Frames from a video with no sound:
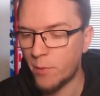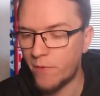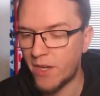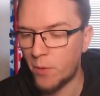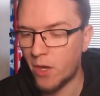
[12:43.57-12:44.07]
and
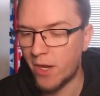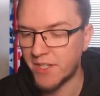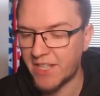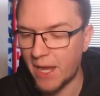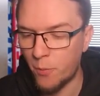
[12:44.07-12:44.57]
we've
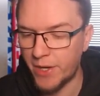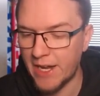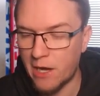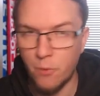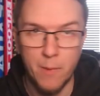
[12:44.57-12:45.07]
equalised. Can we
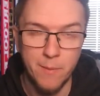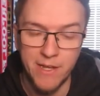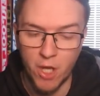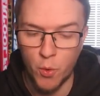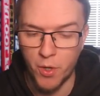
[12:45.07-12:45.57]
now
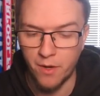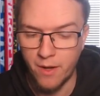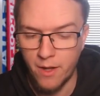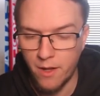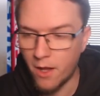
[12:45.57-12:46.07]
maybe go on
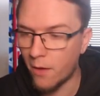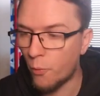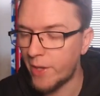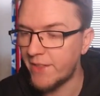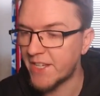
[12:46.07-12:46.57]

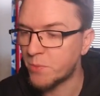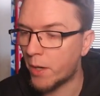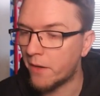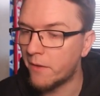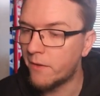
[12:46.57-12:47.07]
and win this
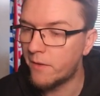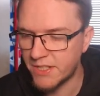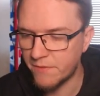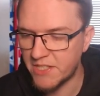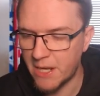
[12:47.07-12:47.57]
one?
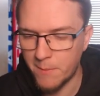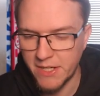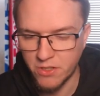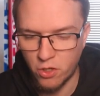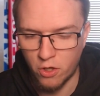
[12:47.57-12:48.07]
78
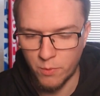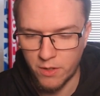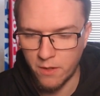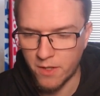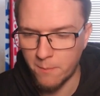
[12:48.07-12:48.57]
minutes gone. We
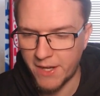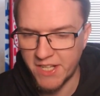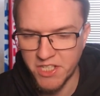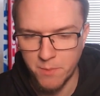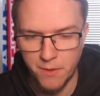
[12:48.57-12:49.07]
can look at
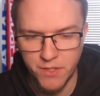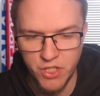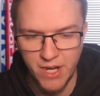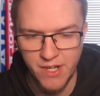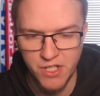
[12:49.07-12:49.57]
making some other
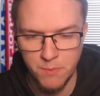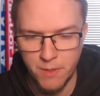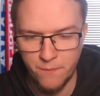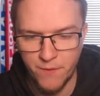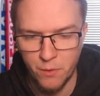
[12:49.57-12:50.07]
changes.
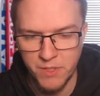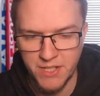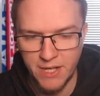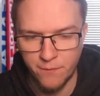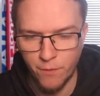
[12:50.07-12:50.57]
Midfield is
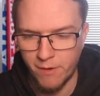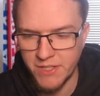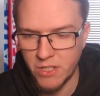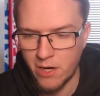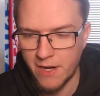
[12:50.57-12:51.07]
getting very
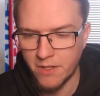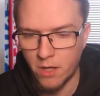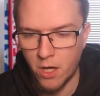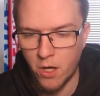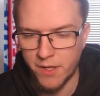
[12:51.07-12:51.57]
tired.
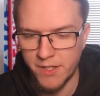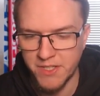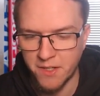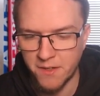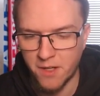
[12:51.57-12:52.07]
Hagen
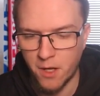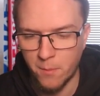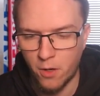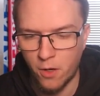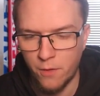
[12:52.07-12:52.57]
is going to
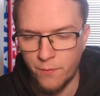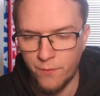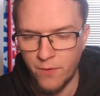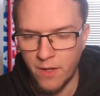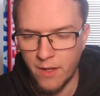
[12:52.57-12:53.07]
come
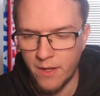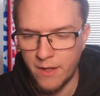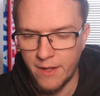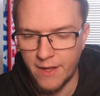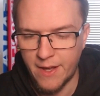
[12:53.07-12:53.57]
off
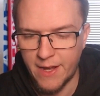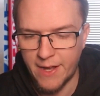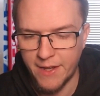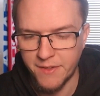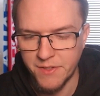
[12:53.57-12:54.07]

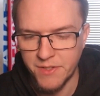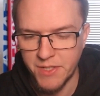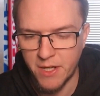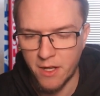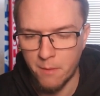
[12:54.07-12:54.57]

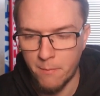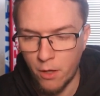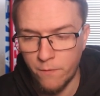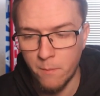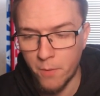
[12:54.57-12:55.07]
and uh,
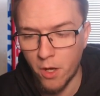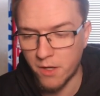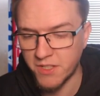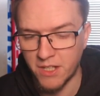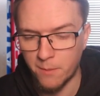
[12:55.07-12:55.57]
Melvin
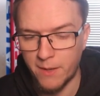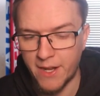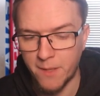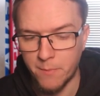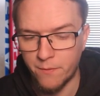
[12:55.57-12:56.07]
Berg's going to
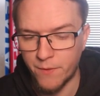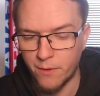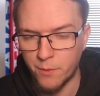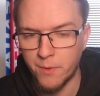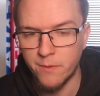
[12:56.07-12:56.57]
play in
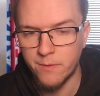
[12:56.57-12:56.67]
midfield.